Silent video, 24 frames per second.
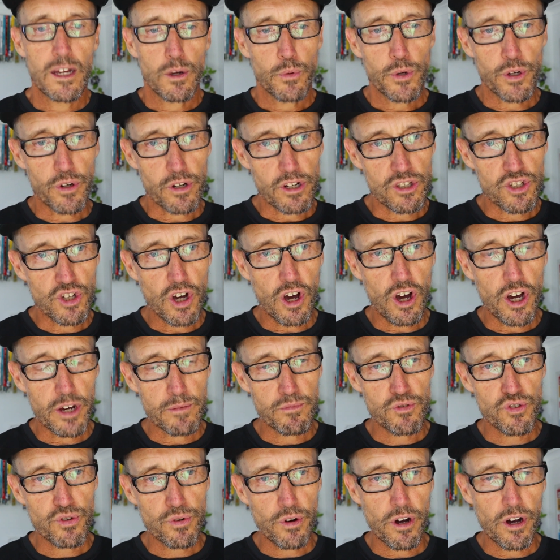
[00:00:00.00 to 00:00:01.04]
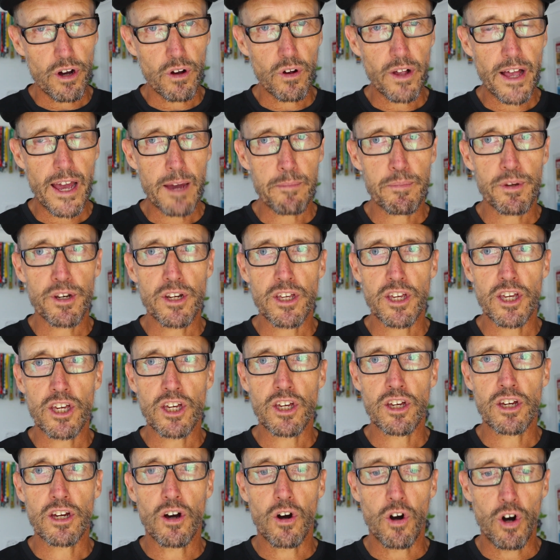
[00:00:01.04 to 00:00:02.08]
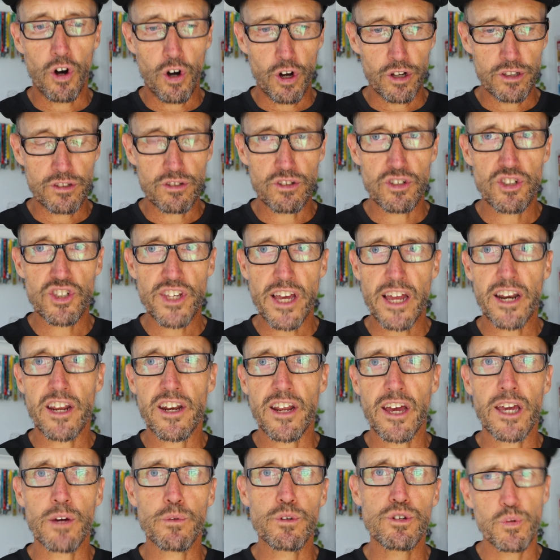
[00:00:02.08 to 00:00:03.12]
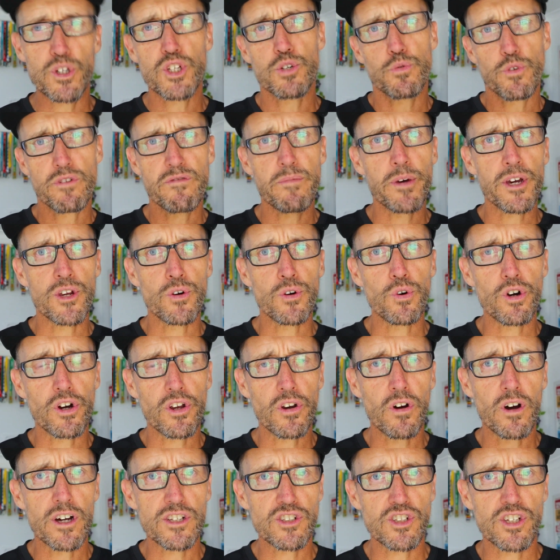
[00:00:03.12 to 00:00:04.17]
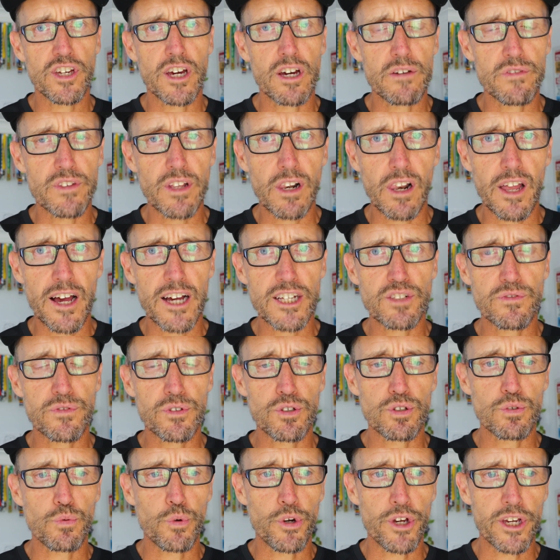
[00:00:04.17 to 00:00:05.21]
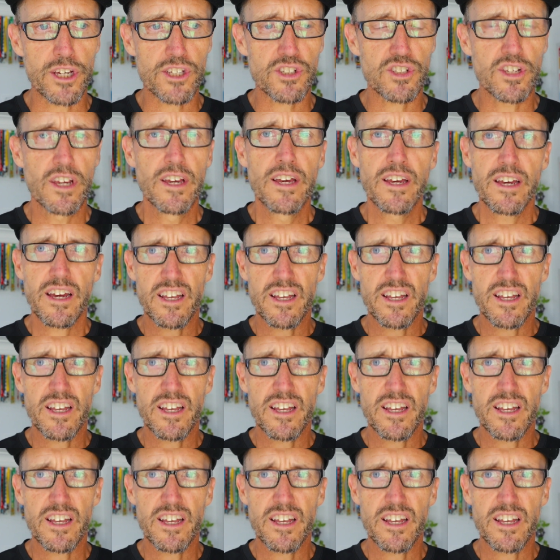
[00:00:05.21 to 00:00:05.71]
We got a time trial happening on Saturday, which we've been organising over the last few weeks,